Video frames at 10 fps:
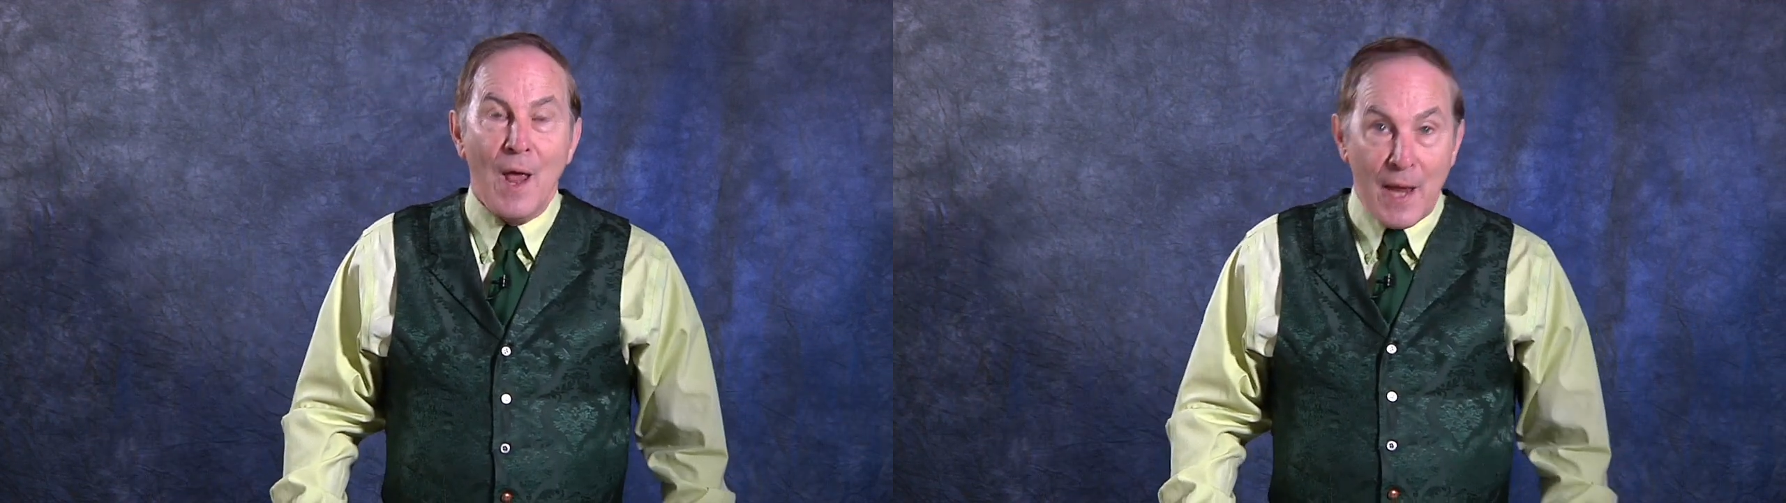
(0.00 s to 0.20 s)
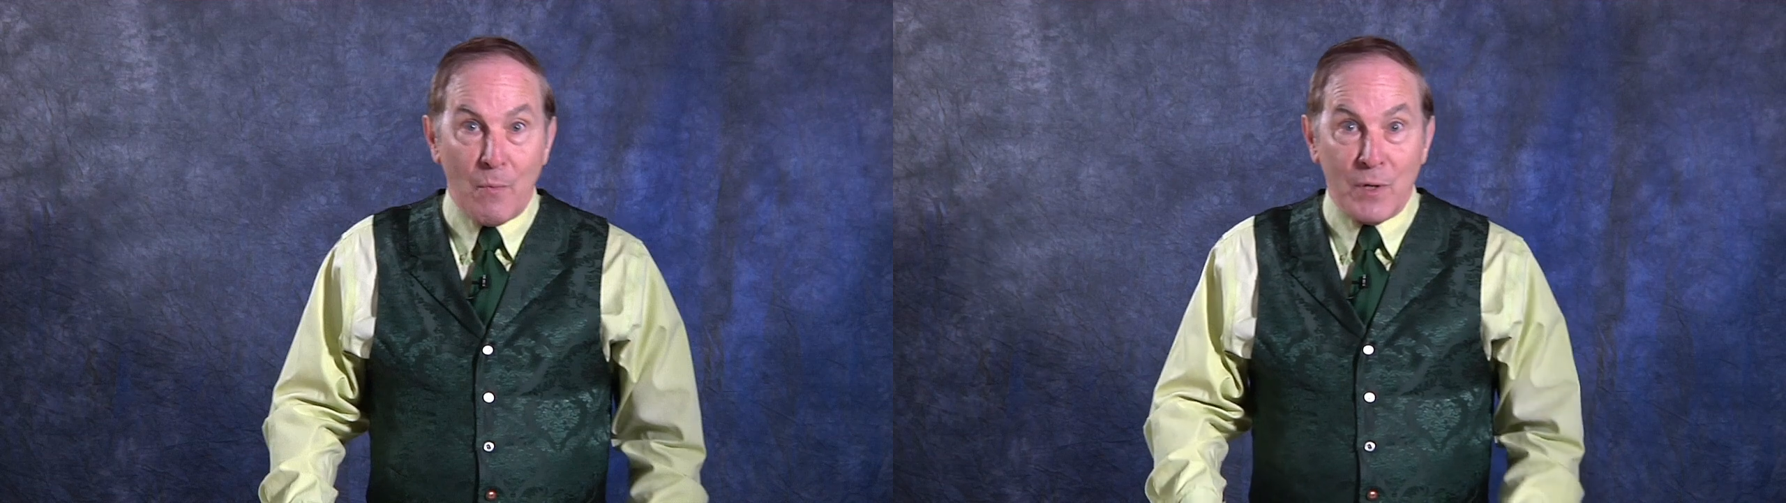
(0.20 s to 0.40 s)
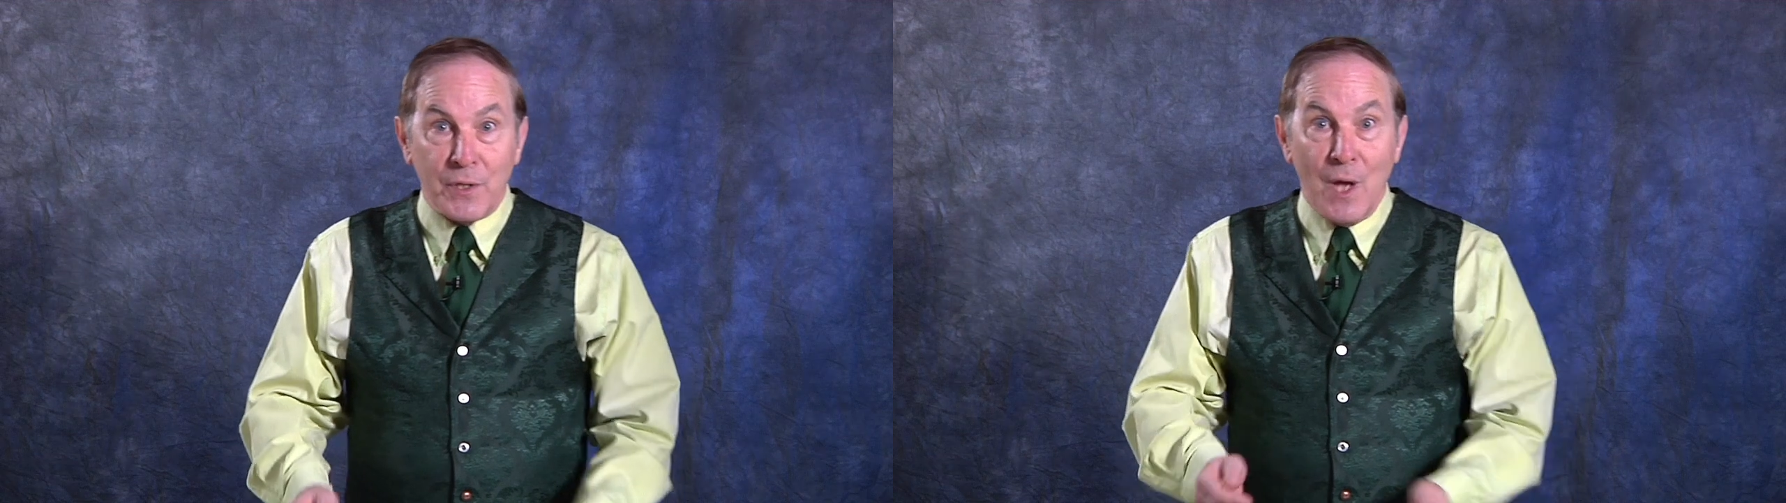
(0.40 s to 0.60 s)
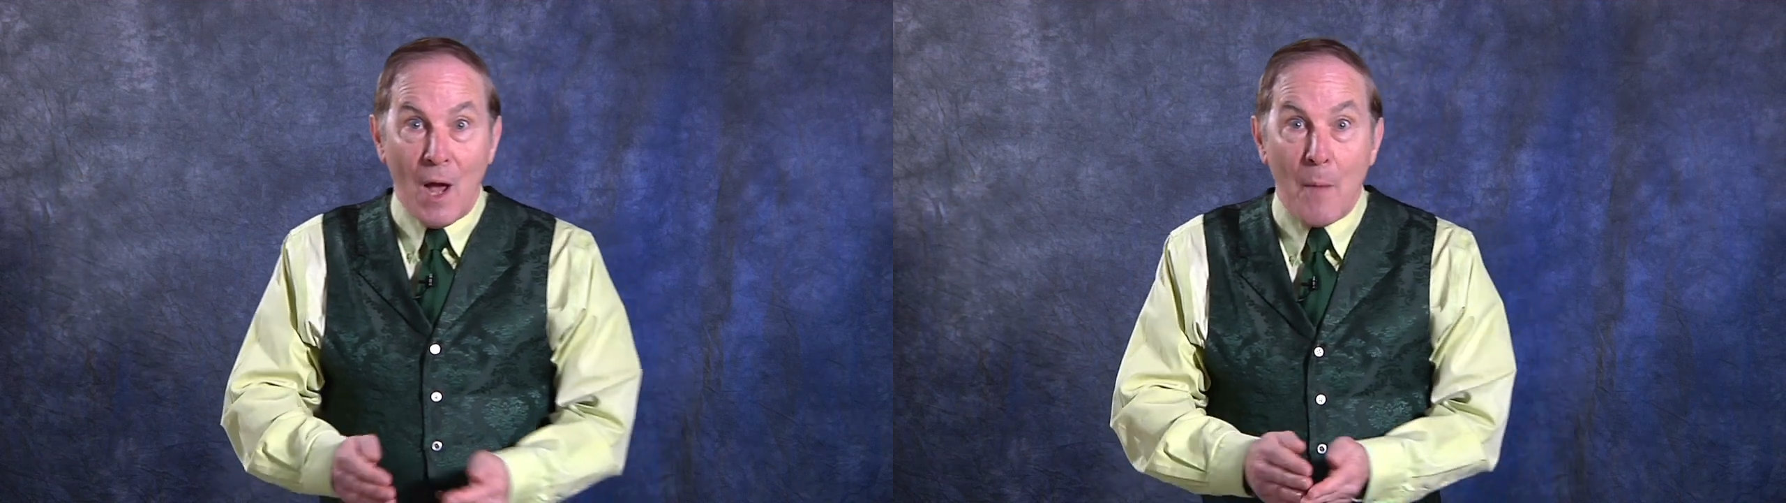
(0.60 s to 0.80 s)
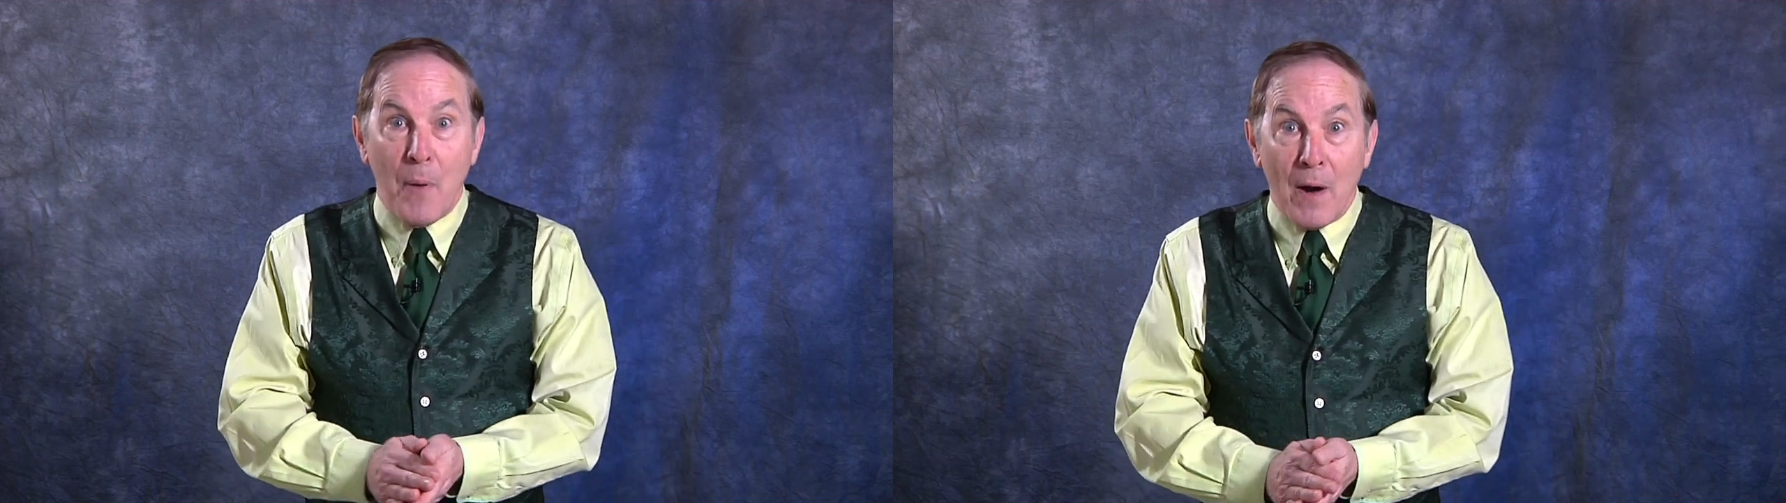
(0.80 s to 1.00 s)
It was
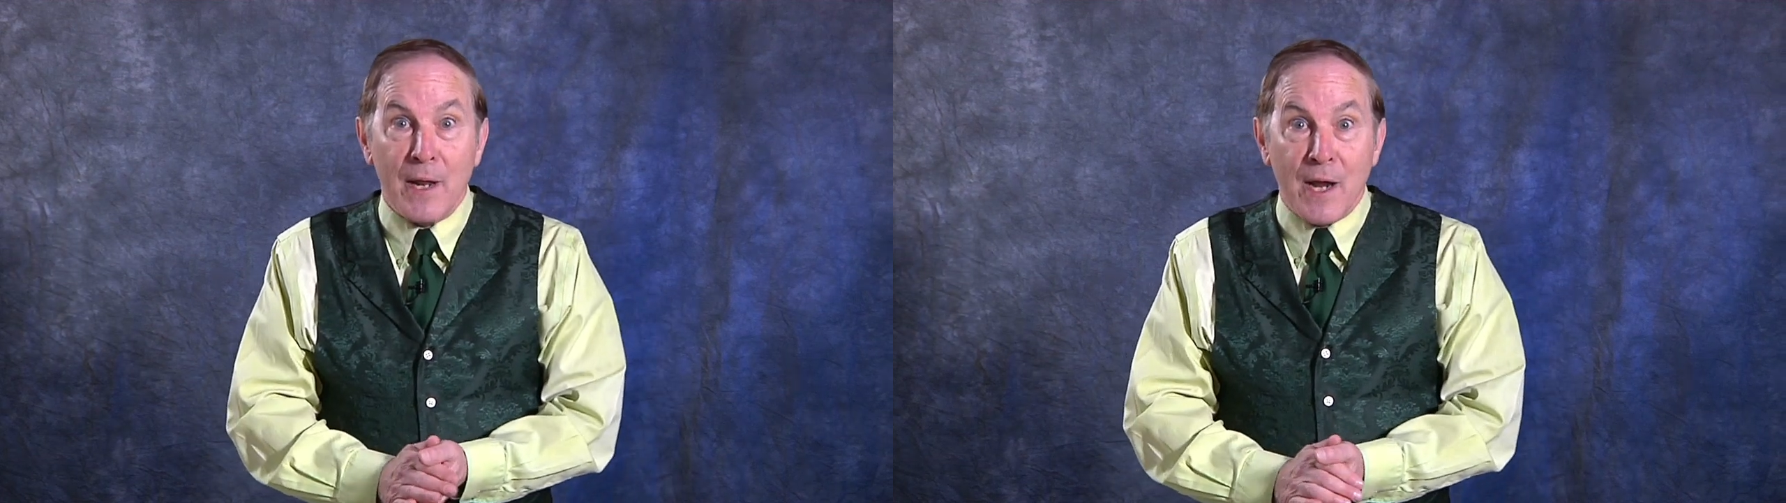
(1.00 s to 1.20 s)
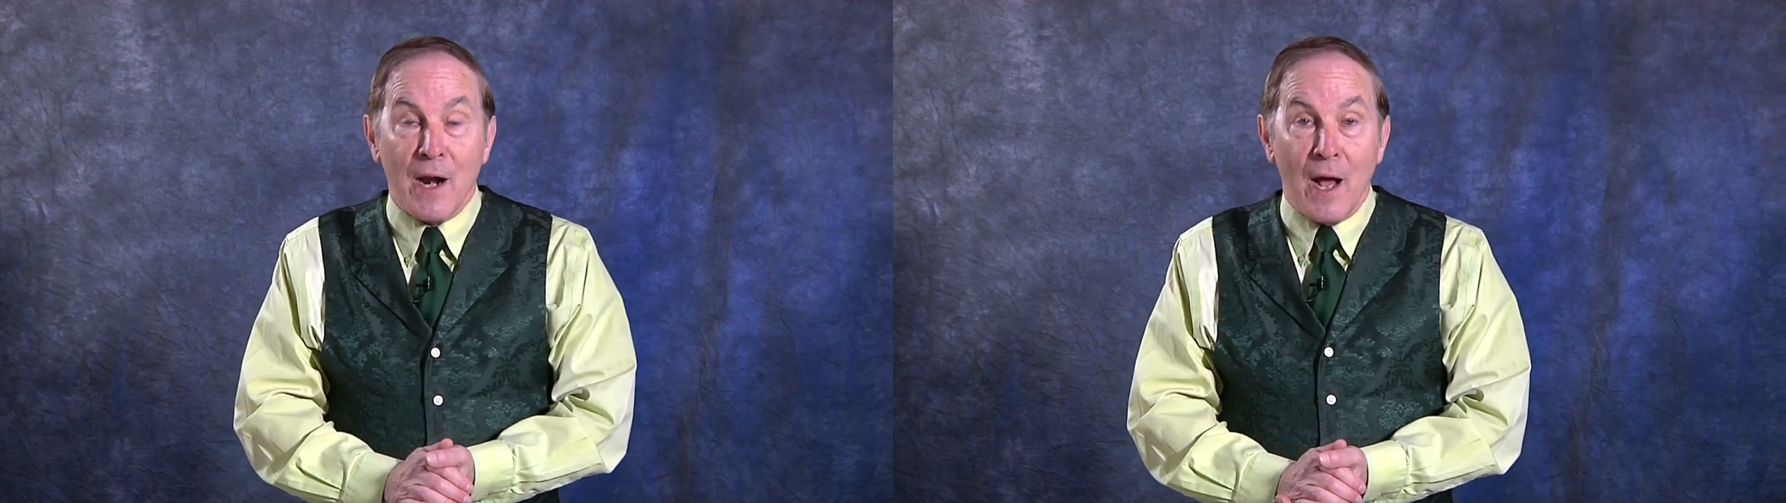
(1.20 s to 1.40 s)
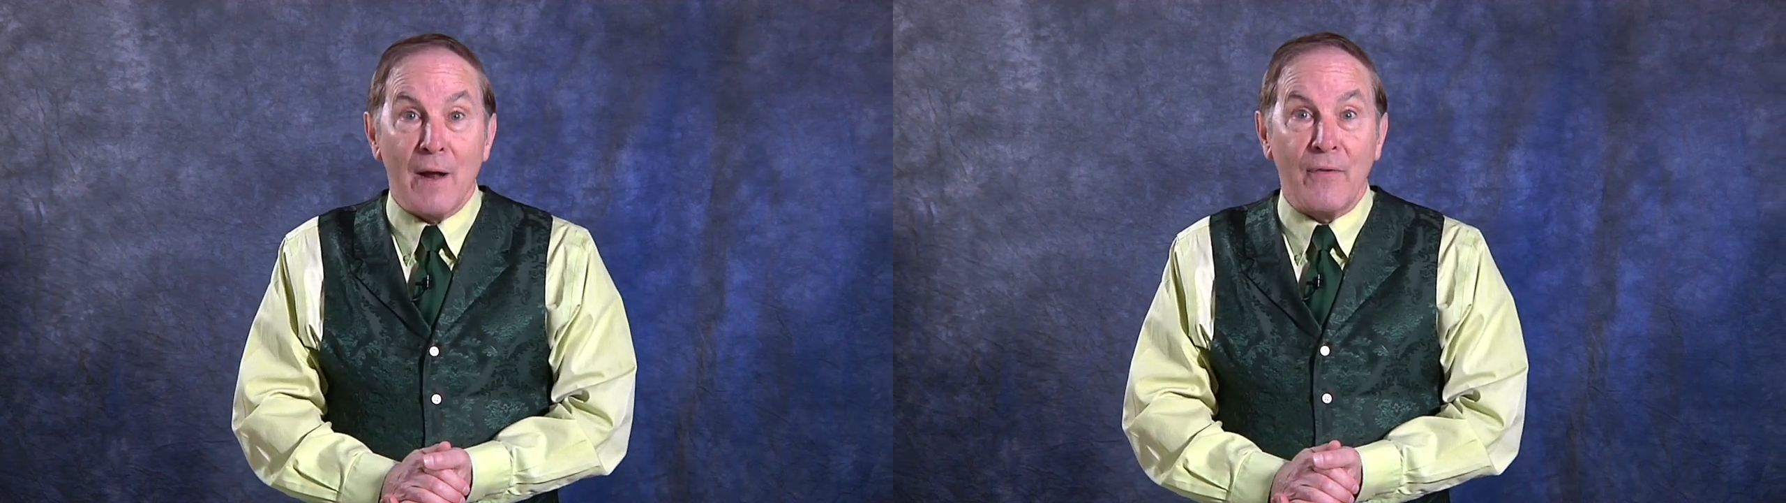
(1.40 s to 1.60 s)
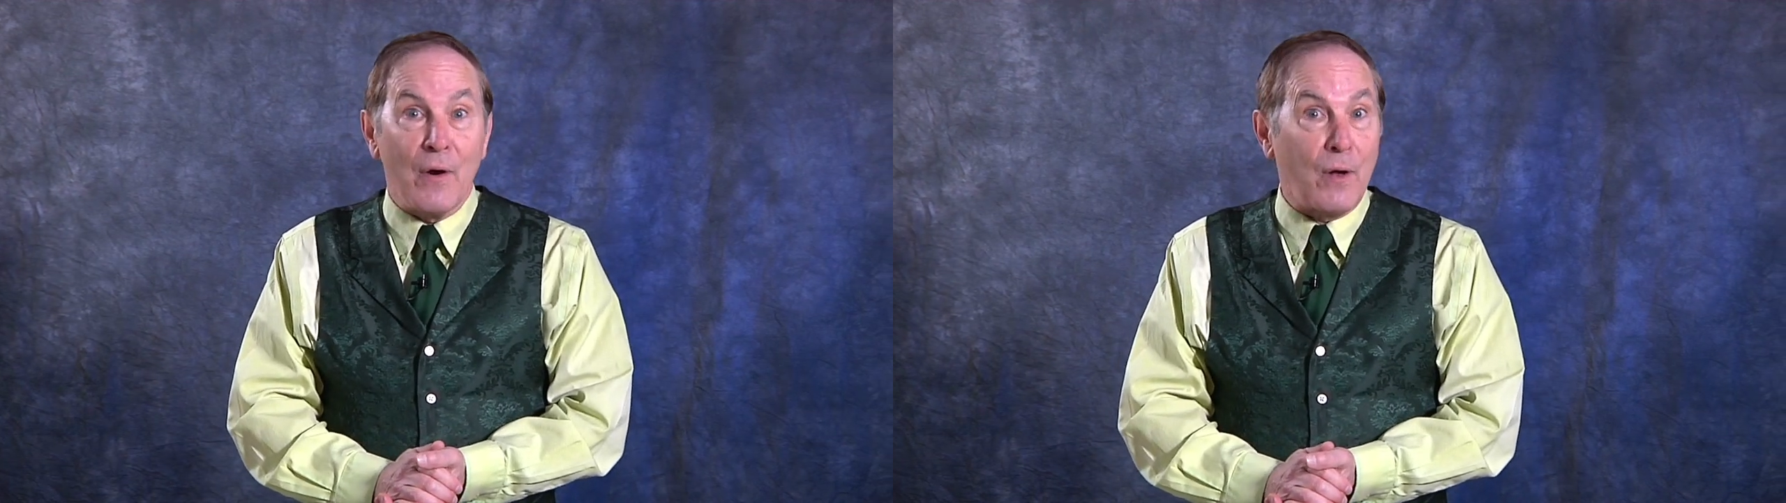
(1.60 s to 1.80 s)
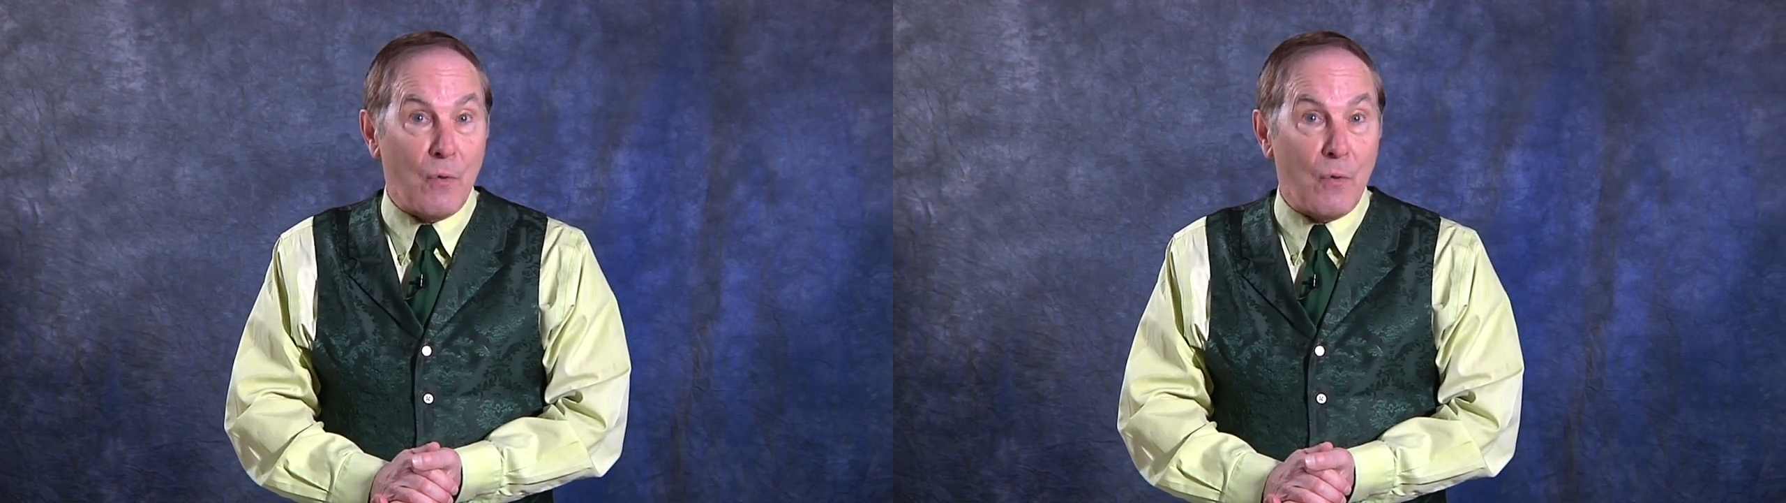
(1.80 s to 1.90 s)
a party in honor of a